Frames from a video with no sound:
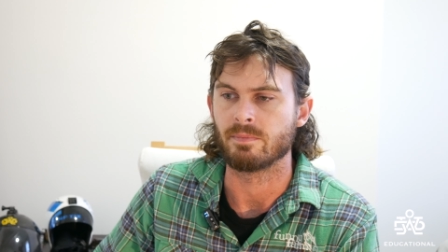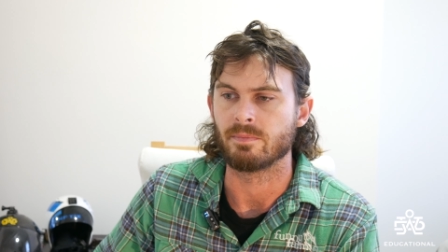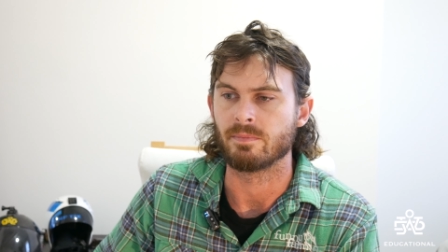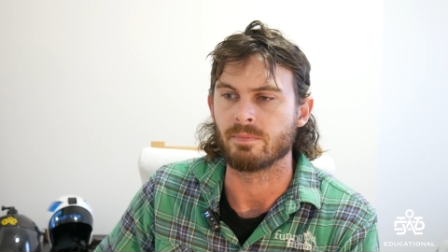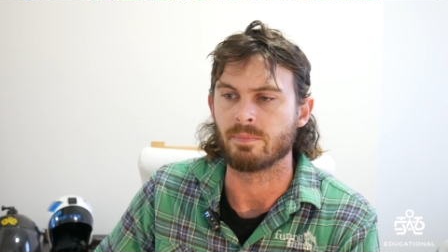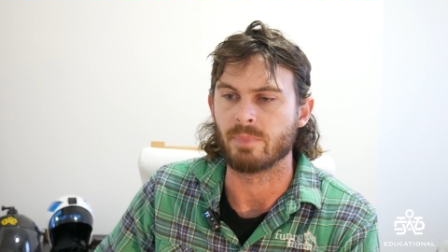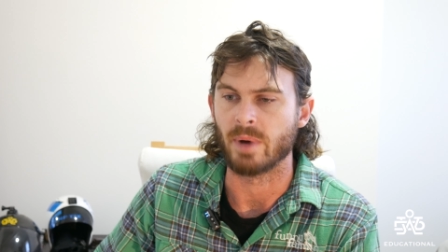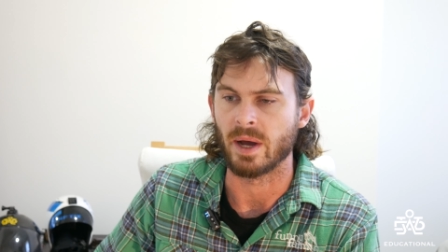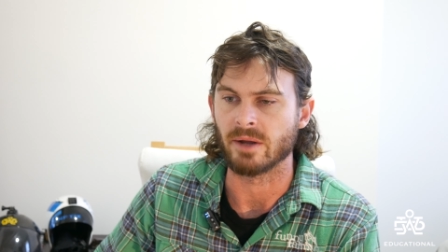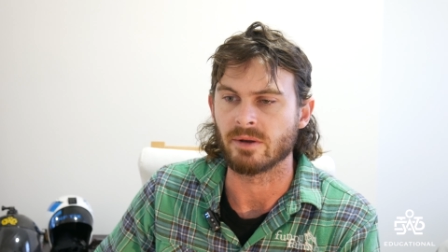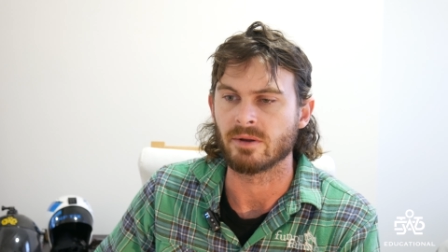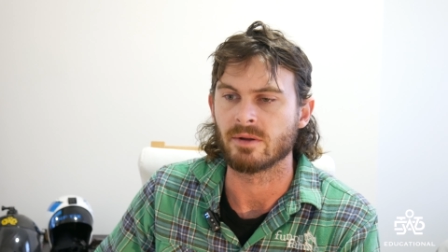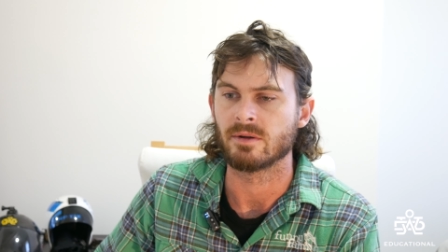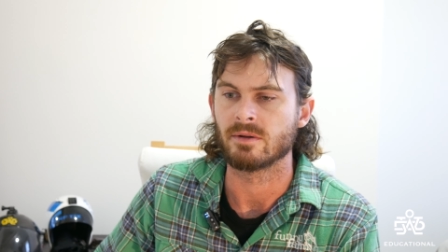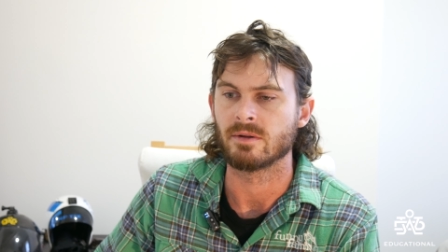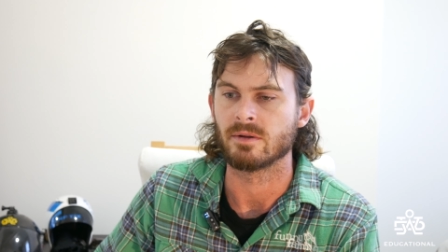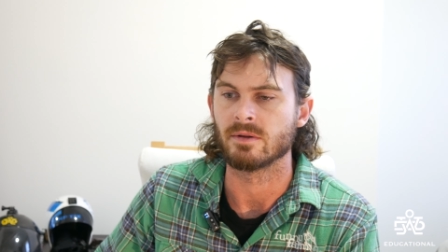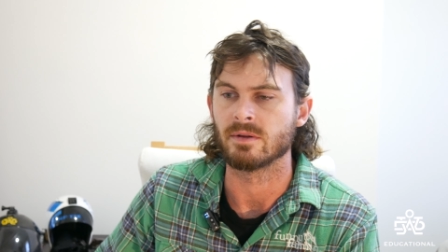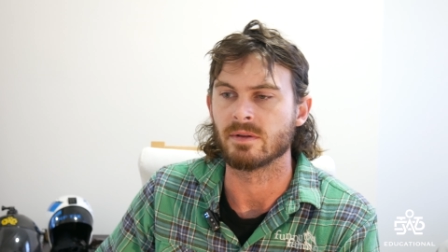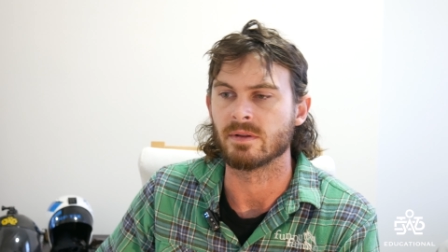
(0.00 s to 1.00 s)
But
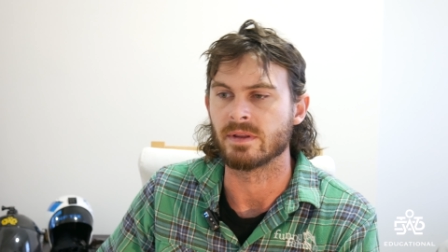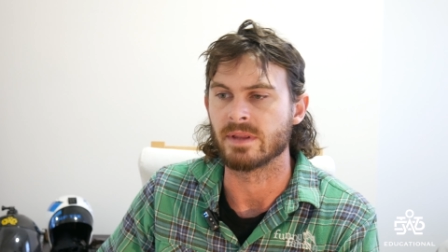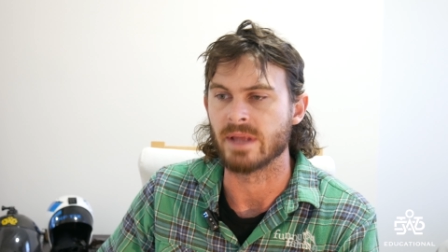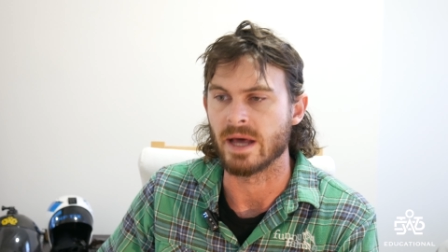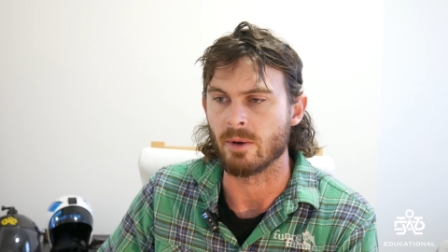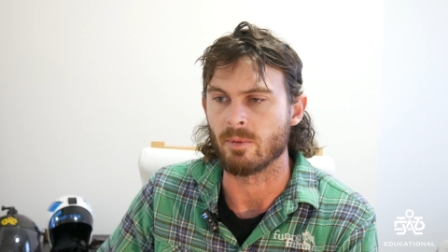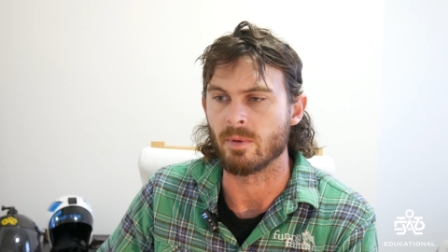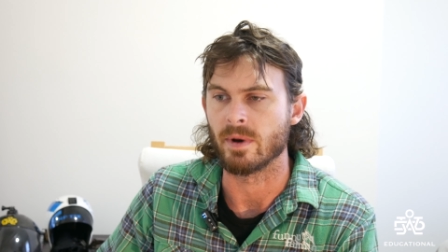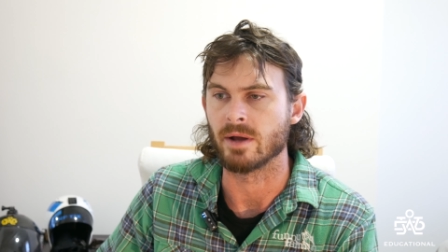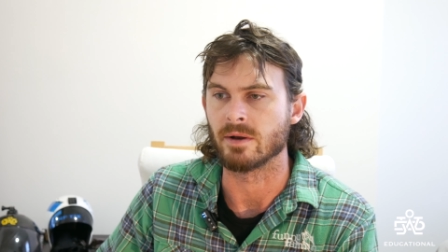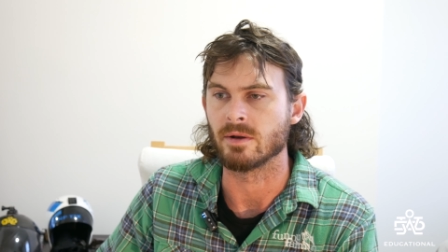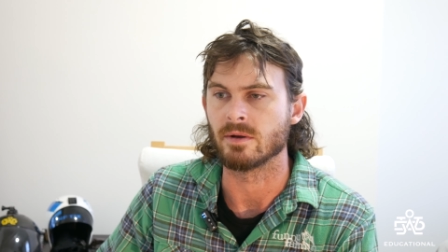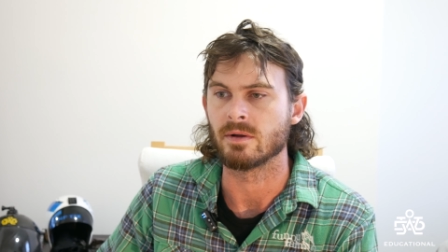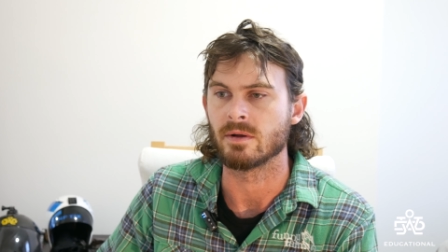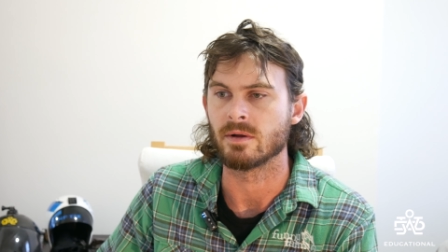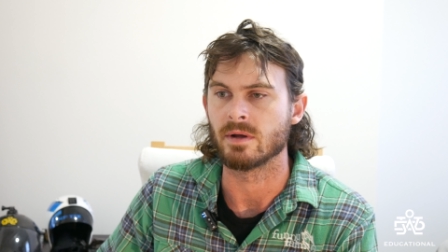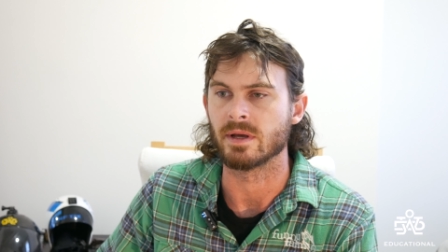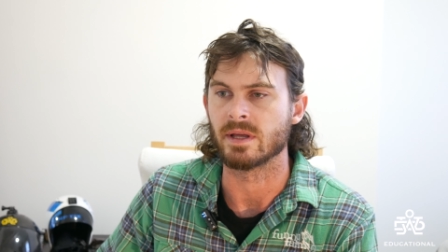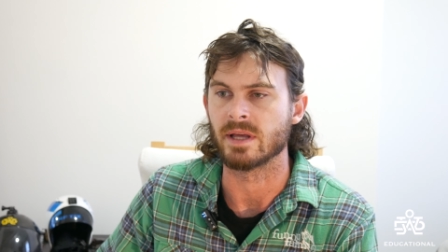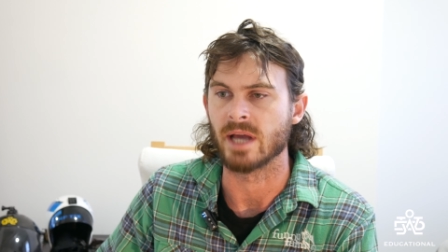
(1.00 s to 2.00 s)
that one,
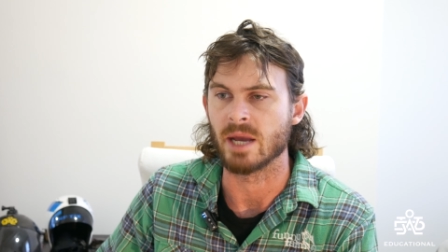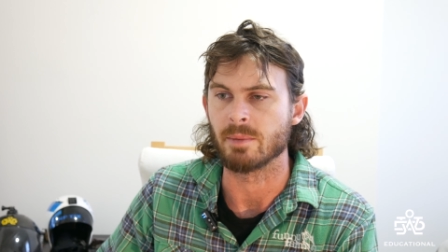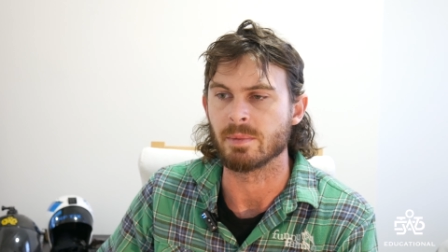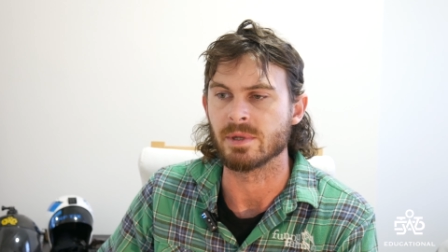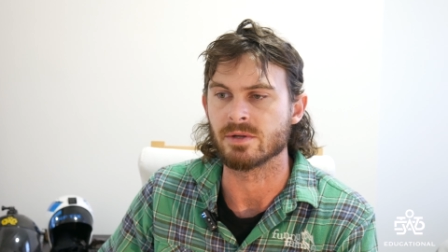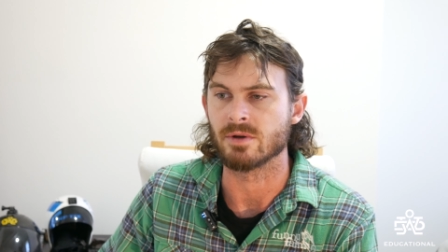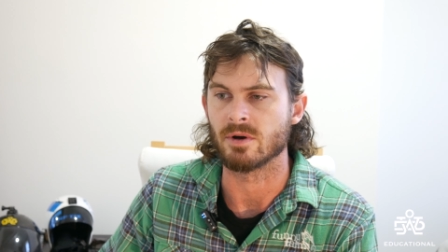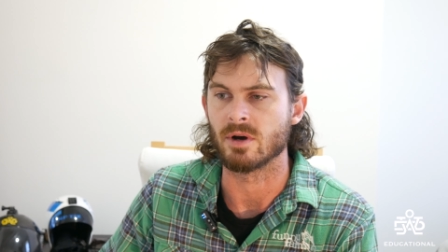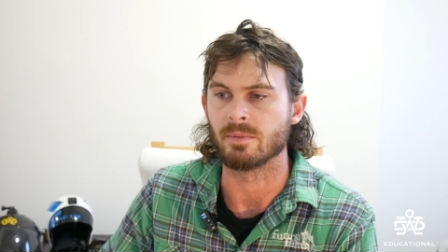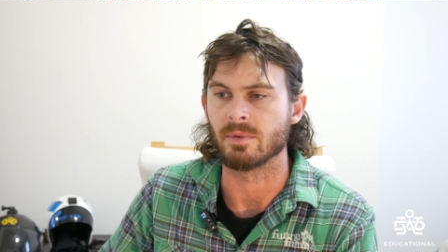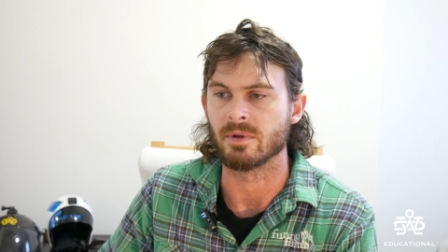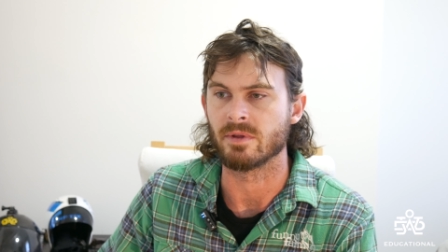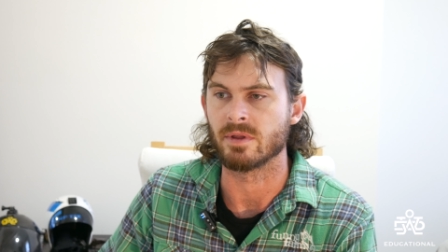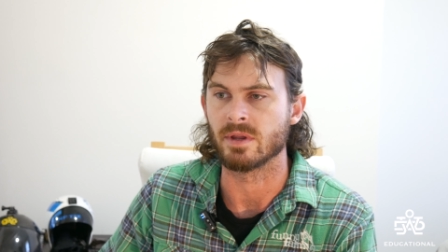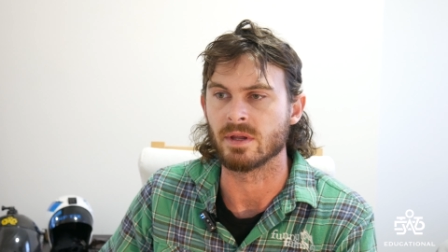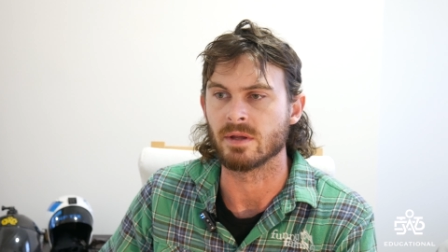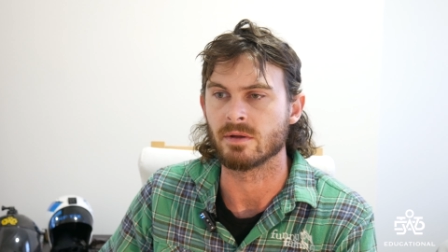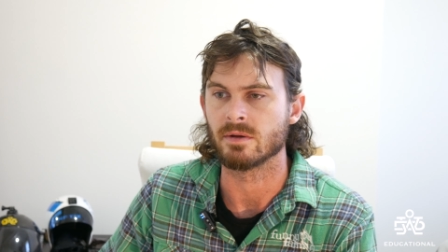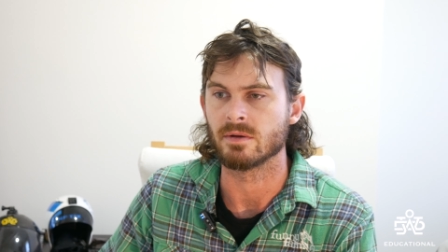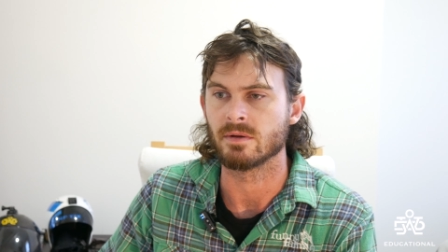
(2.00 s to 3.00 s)
it gave me time to
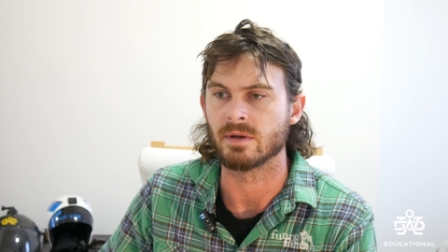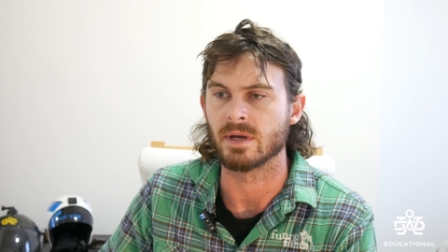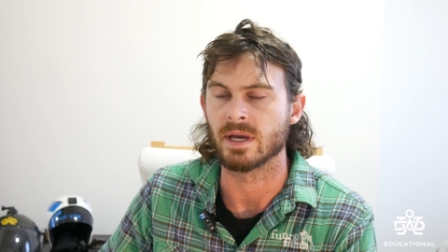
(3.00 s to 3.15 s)
think,